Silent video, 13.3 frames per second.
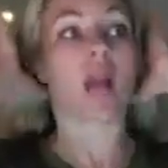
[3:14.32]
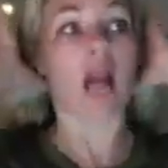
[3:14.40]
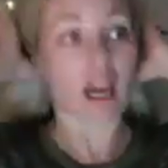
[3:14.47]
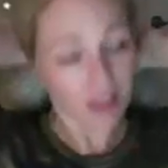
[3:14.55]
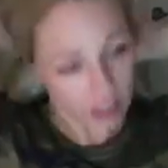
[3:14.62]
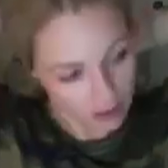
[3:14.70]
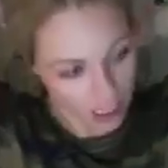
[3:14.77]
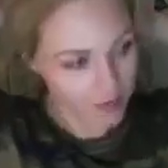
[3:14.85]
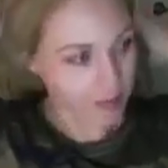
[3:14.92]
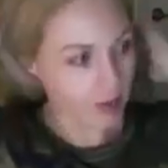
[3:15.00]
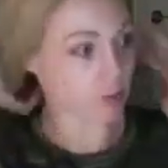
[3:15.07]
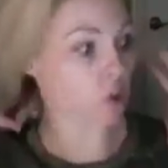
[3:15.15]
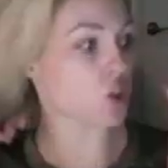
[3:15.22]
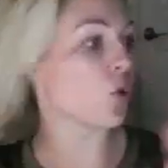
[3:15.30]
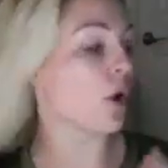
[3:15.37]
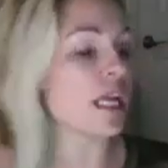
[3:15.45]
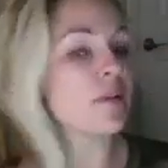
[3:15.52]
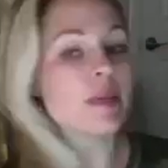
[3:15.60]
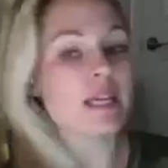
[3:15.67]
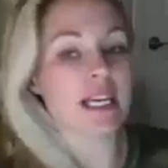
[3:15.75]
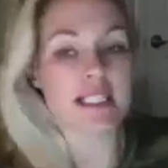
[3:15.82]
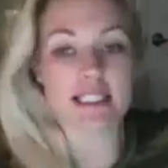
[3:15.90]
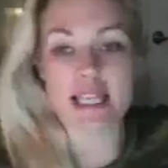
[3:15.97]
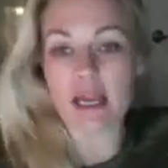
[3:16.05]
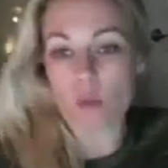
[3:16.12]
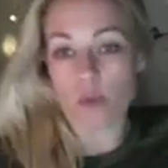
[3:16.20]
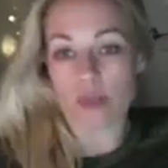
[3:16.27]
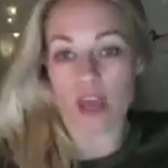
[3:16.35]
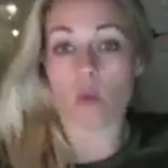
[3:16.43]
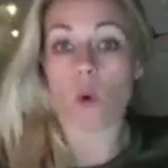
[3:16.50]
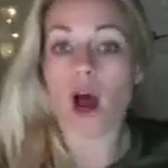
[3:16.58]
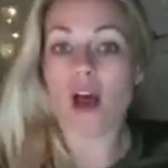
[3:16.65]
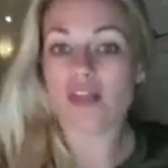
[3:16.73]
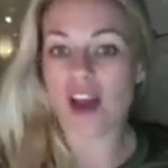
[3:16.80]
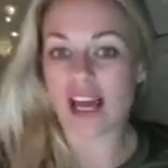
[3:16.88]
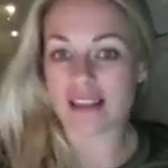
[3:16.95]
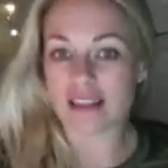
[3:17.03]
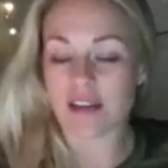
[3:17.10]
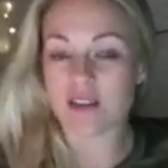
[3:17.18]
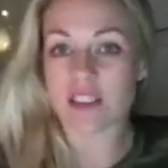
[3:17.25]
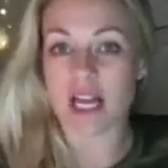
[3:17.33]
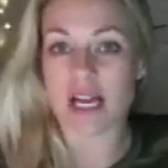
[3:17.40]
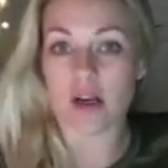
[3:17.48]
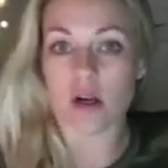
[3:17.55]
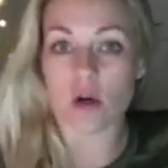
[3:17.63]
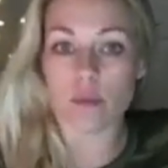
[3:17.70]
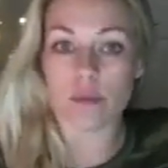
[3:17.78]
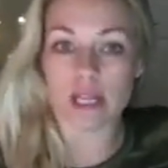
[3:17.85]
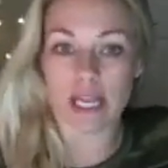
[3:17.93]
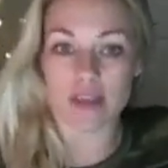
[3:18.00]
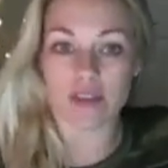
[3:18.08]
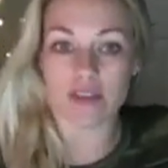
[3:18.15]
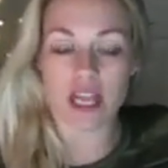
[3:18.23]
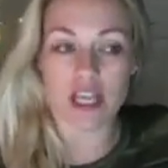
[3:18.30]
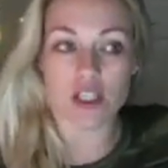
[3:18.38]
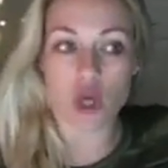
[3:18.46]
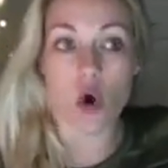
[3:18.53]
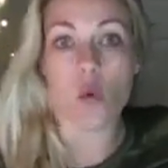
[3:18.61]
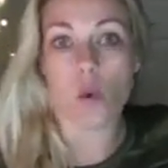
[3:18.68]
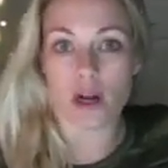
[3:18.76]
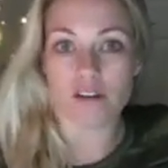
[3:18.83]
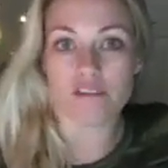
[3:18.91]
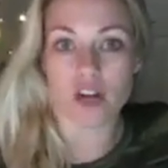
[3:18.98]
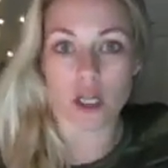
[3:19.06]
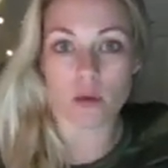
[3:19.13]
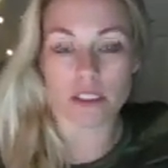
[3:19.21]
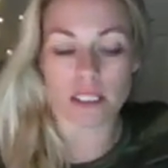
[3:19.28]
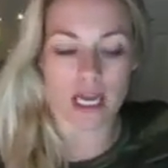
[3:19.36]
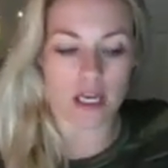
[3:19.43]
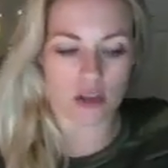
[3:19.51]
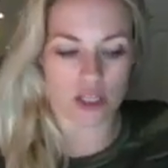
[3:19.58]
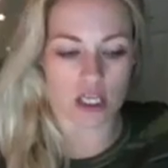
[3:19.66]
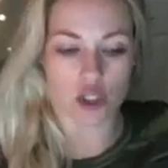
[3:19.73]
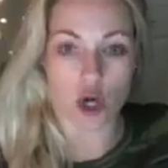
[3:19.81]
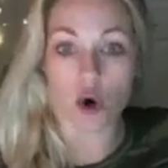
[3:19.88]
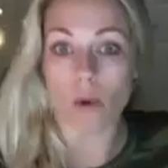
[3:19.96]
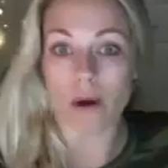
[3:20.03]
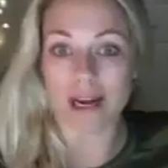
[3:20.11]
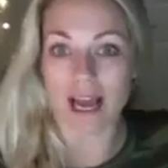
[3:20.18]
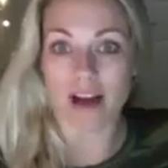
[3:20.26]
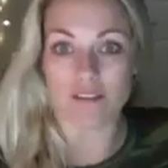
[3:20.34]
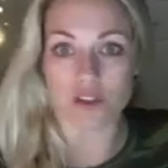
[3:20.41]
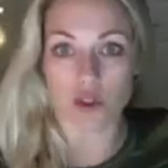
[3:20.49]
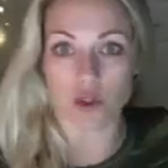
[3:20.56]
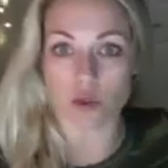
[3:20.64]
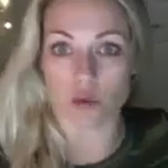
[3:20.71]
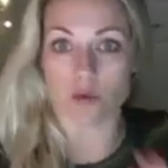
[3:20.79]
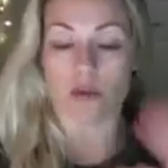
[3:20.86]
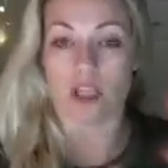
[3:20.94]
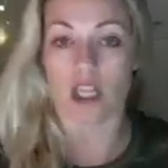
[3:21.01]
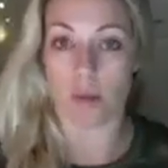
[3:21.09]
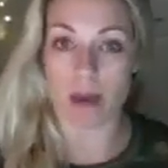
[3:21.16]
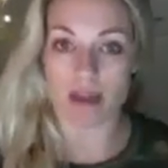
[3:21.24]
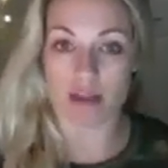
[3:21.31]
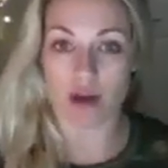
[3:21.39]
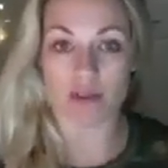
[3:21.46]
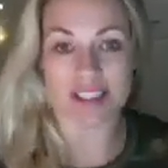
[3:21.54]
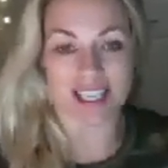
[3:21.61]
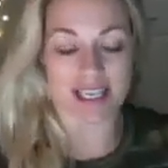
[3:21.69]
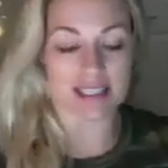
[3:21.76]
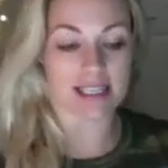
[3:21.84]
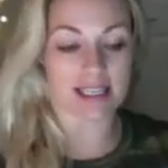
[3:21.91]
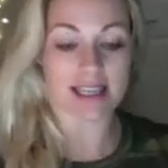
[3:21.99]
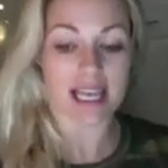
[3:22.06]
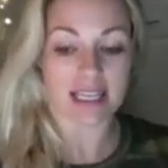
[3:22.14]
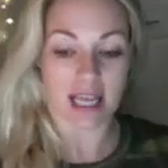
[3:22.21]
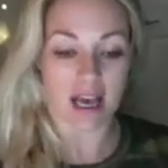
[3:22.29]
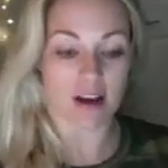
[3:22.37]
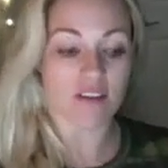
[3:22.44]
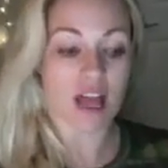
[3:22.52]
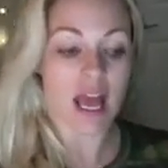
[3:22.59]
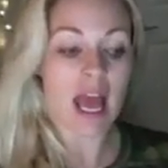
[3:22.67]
I think a lot of people join because they want that lifestyle plan. They don't want to follow a diet. They don't want to have to limit those things that they love.